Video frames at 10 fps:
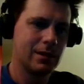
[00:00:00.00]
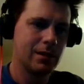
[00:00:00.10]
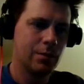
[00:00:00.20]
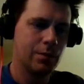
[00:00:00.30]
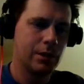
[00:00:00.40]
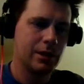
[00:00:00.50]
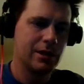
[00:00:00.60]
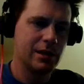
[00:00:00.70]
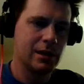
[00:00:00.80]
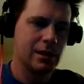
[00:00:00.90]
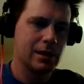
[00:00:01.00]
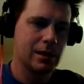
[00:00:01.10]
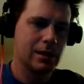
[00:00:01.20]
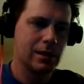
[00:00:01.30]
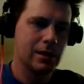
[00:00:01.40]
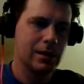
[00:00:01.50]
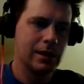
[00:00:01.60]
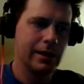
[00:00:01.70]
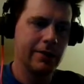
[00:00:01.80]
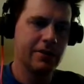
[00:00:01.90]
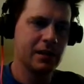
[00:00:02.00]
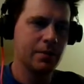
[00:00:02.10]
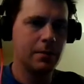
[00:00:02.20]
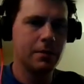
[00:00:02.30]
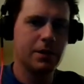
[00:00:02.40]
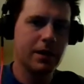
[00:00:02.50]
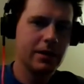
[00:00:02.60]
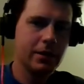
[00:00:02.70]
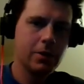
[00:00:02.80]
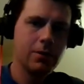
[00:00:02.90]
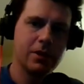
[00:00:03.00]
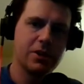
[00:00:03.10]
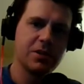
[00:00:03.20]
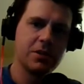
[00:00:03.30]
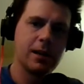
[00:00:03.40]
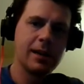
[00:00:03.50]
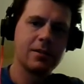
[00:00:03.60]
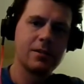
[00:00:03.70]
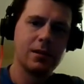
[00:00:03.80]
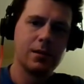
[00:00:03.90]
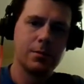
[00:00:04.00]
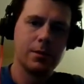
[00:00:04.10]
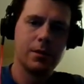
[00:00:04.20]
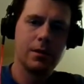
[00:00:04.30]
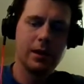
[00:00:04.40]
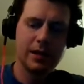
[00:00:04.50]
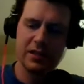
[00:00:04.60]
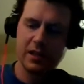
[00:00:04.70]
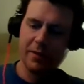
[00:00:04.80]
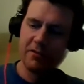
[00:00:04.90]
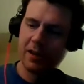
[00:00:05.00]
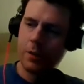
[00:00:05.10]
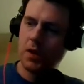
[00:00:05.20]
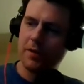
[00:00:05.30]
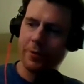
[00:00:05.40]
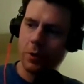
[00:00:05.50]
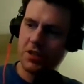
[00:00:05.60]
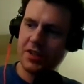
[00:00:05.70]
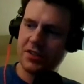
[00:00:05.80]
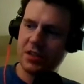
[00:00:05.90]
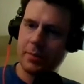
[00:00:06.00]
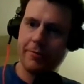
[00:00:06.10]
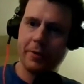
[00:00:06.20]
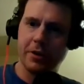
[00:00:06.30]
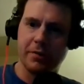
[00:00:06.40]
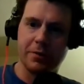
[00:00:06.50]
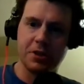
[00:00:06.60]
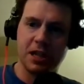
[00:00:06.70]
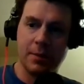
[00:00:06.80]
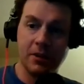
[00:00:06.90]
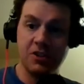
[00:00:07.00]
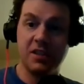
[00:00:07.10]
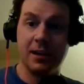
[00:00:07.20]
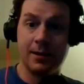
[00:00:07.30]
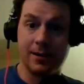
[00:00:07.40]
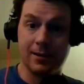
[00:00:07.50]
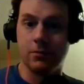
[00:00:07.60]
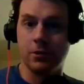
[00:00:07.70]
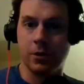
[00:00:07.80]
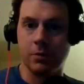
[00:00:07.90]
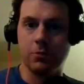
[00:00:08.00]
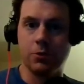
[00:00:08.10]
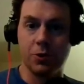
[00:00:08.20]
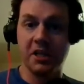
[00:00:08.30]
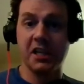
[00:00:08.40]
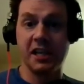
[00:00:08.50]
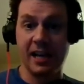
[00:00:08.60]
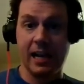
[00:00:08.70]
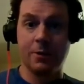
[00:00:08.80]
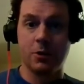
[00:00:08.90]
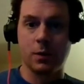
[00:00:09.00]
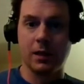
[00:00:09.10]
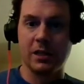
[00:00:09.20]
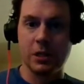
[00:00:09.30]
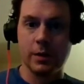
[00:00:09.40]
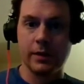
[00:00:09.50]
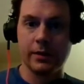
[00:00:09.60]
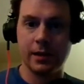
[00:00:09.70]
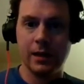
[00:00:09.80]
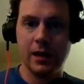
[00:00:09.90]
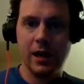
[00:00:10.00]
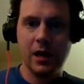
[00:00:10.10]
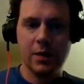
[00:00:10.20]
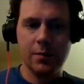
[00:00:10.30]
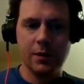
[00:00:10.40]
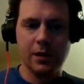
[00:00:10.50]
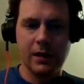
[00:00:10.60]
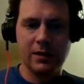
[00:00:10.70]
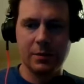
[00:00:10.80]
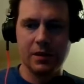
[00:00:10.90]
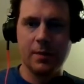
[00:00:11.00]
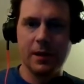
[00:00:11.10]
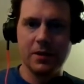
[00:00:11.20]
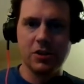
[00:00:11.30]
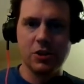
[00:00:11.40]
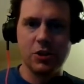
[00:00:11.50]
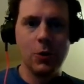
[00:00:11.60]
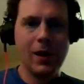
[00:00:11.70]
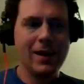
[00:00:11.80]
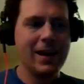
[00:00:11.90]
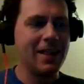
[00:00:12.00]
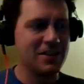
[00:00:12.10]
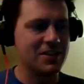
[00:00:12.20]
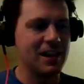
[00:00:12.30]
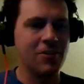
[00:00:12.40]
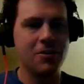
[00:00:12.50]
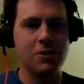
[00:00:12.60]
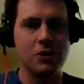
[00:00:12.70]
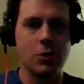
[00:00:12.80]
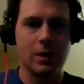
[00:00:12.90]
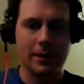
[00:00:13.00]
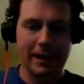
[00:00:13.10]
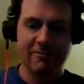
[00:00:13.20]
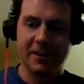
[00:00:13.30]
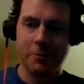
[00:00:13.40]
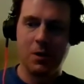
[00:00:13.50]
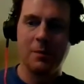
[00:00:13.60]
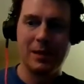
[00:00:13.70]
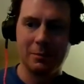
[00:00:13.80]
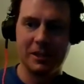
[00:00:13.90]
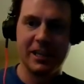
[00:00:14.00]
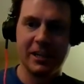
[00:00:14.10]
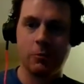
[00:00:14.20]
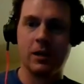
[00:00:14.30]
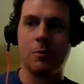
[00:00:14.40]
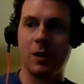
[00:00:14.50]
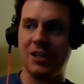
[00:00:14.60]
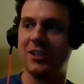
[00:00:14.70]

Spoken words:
But I'd have to say probably like cheese and crackers. But nice. Like I said, if I really want to focus on something for like the first time, I'll sit there and, drink and get hammered while I do it. But something about the chewing and the sound of the chewing, I really want to be able to hear what I'm watching.